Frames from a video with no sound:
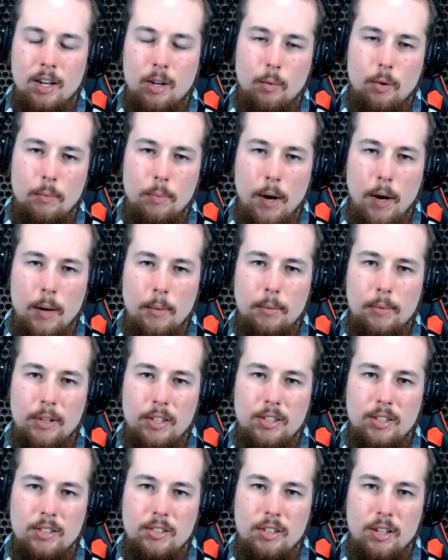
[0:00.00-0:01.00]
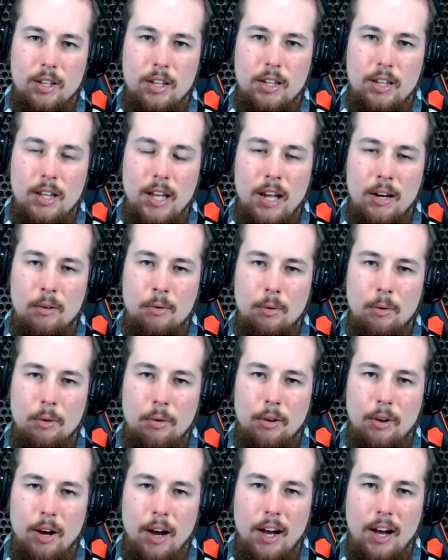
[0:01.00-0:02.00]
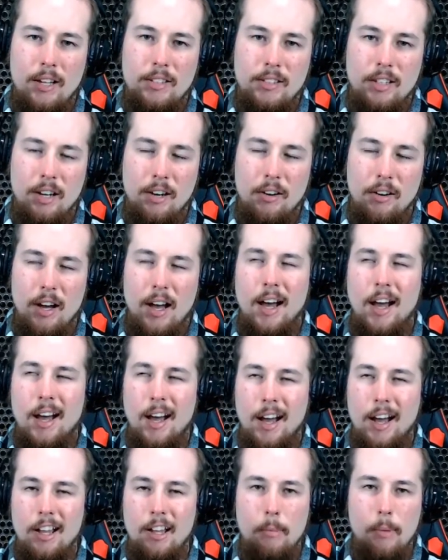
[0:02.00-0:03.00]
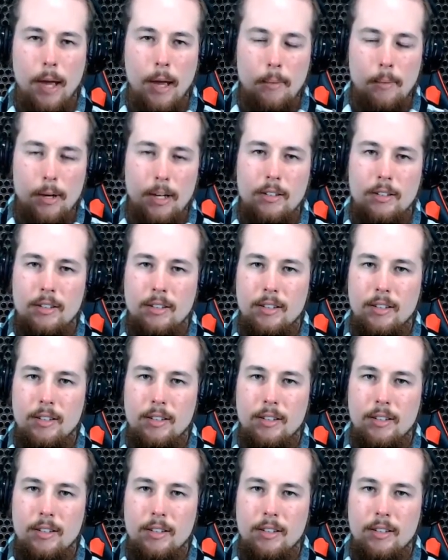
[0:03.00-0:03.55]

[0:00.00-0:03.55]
would probably just look at that and roll their eyes and go, ah, Alabama.